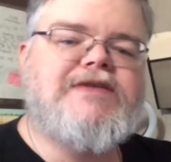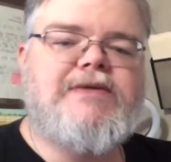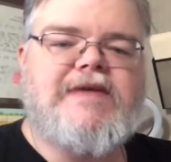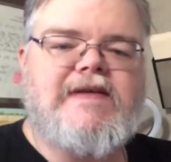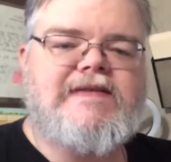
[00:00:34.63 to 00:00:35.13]

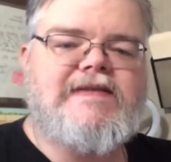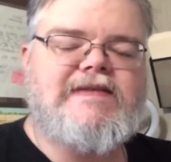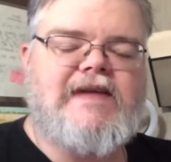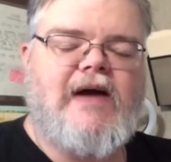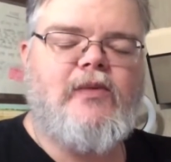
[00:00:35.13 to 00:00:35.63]

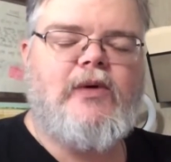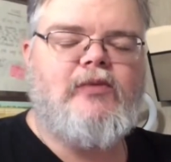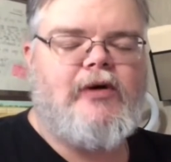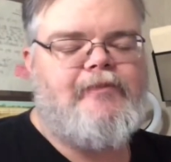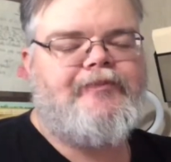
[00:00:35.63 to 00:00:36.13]
Texas
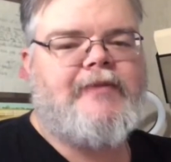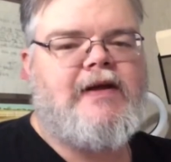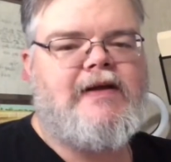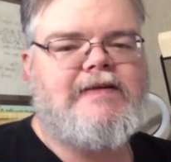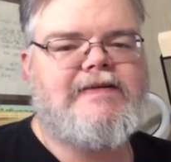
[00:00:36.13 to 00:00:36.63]
911.
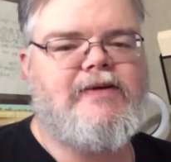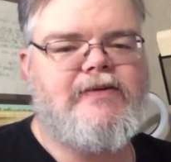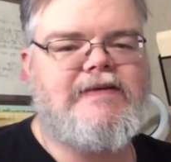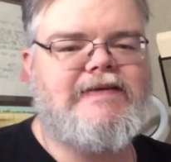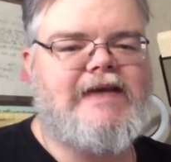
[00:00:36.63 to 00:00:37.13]
So
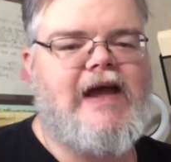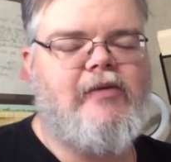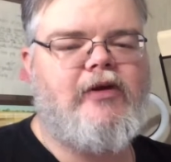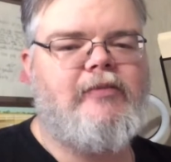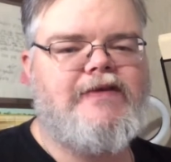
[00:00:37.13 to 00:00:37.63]
today
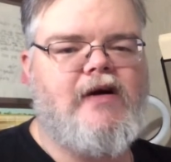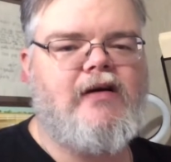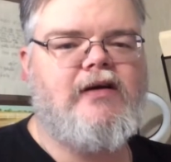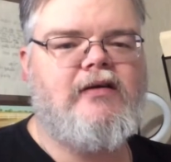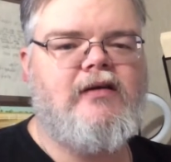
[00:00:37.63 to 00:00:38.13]
we're going to be
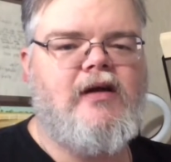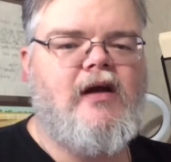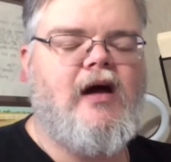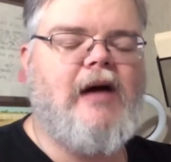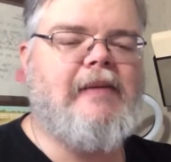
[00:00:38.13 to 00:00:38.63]
talking
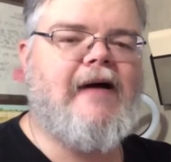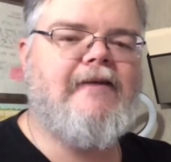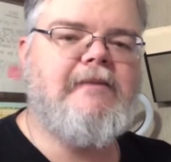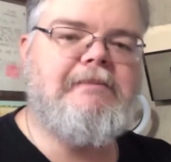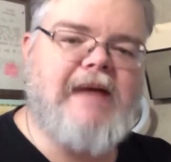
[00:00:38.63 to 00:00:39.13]

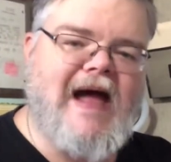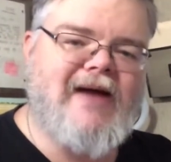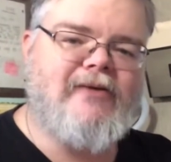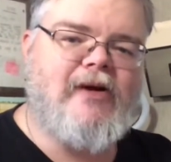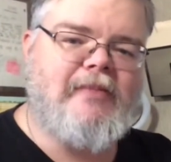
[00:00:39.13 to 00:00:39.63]
about the
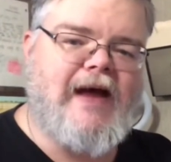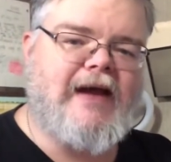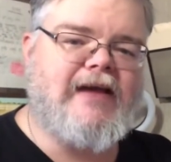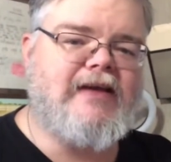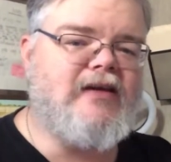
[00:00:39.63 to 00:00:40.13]
background
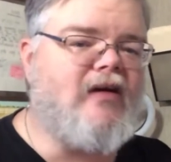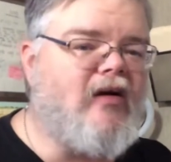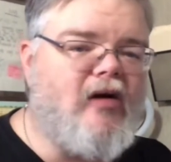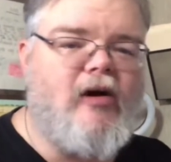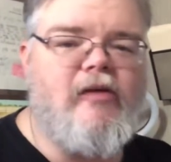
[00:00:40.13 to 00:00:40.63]
packet and
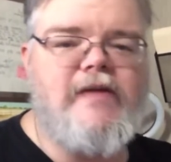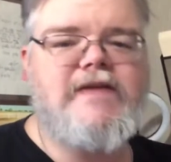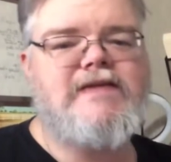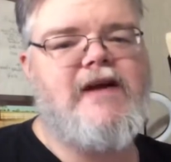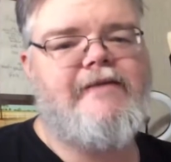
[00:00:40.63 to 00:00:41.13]
all
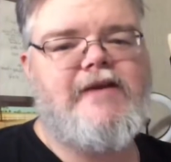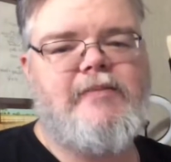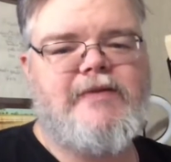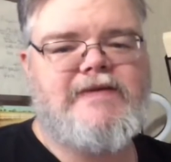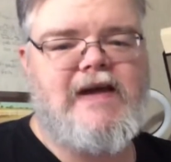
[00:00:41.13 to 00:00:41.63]
the stuff that
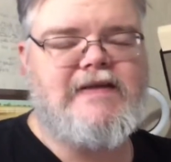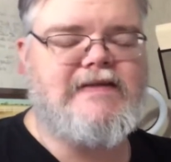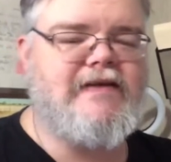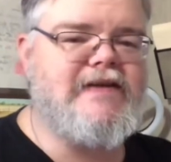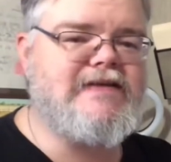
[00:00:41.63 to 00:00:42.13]
it
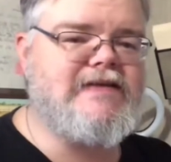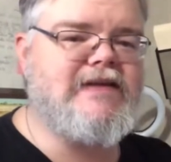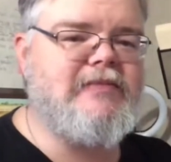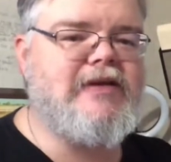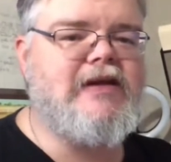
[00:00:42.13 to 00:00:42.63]
pertains. Now this is
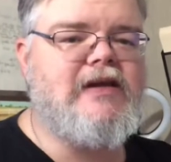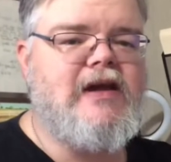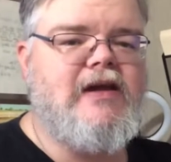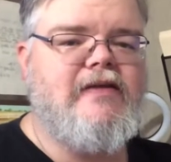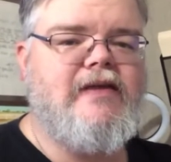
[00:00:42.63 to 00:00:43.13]
going to be
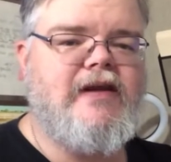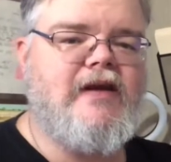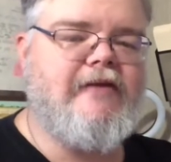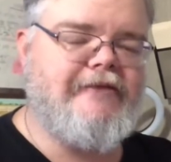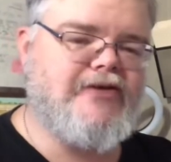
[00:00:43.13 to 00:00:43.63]

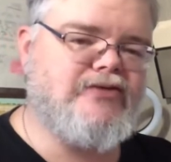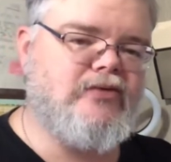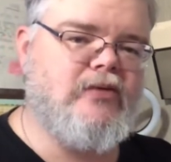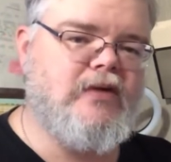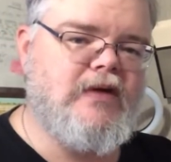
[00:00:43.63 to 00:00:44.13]
the
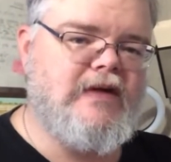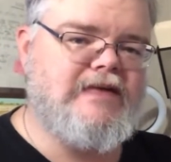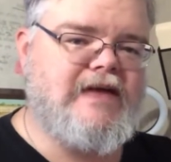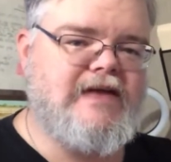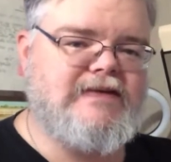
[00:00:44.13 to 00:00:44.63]
official
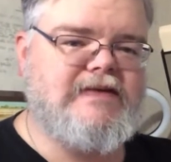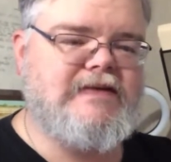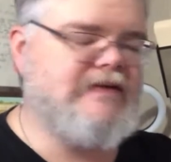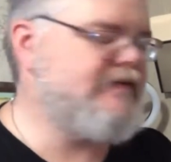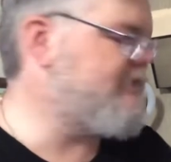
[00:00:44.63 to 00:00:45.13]
Texas,